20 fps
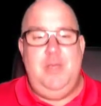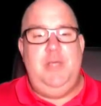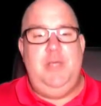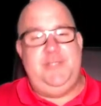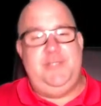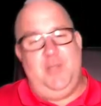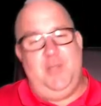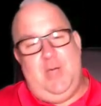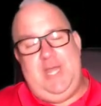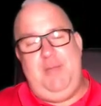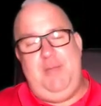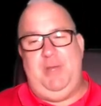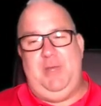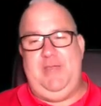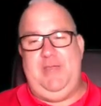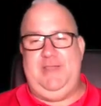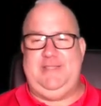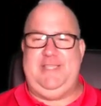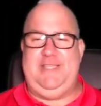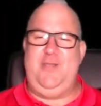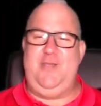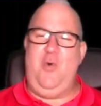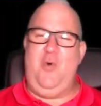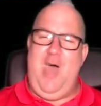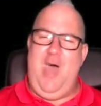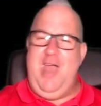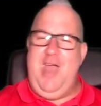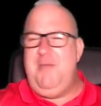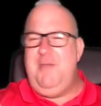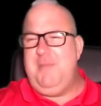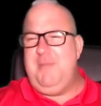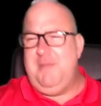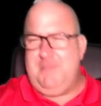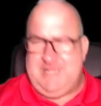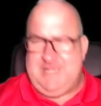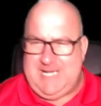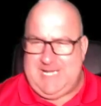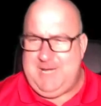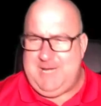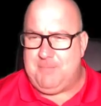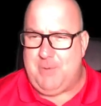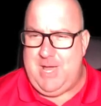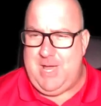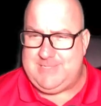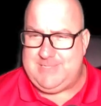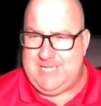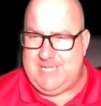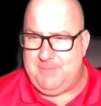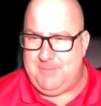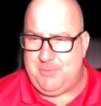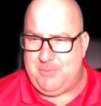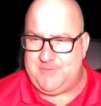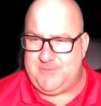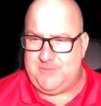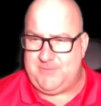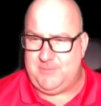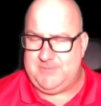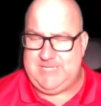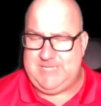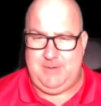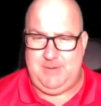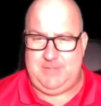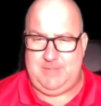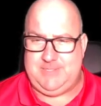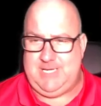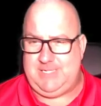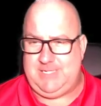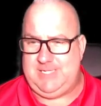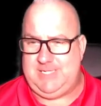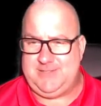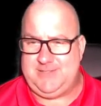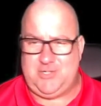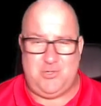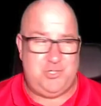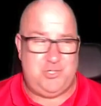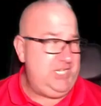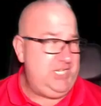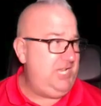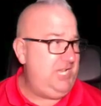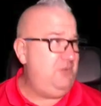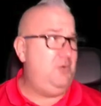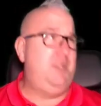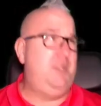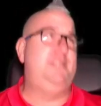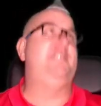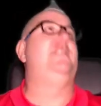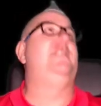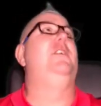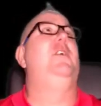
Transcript: So anybody that says, "Oh, I remember Dani Brooks from ten years ago," she was